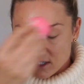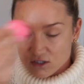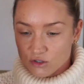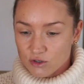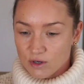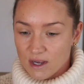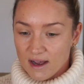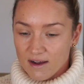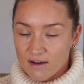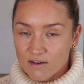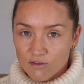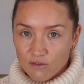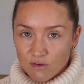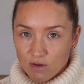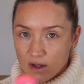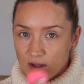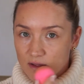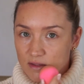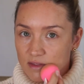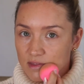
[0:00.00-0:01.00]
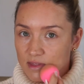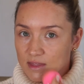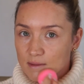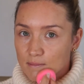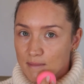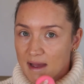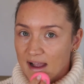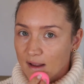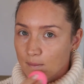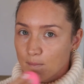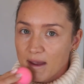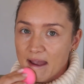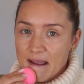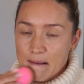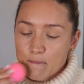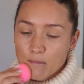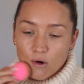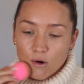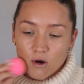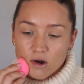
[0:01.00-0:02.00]
do have the MAC
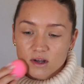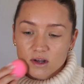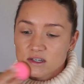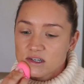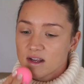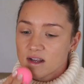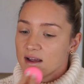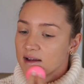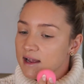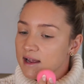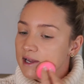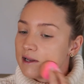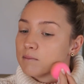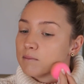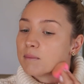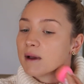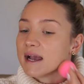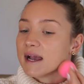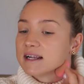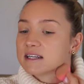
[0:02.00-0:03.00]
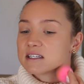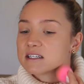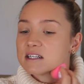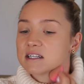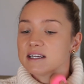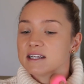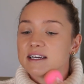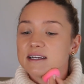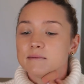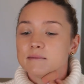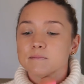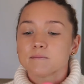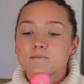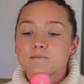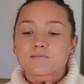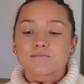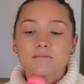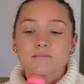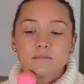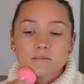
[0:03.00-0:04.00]
Paintpot in Painterly.
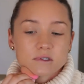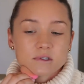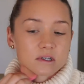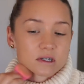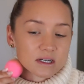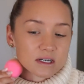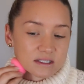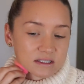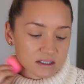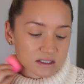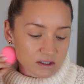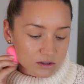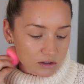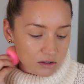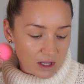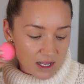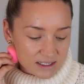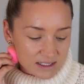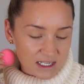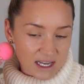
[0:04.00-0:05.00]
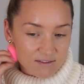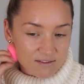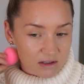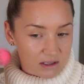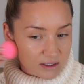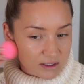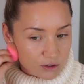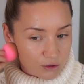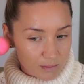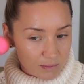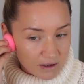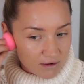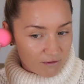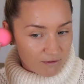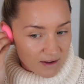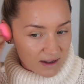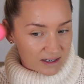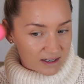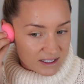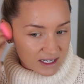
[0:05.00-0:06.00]
I still like to have a little bit of
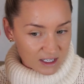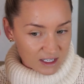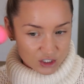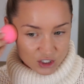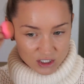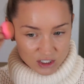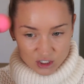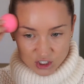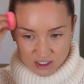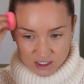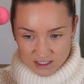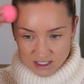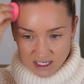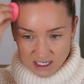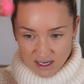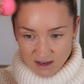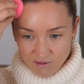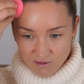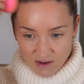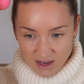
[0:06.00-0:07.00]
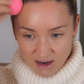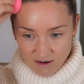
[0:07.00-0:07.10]
foundation just to give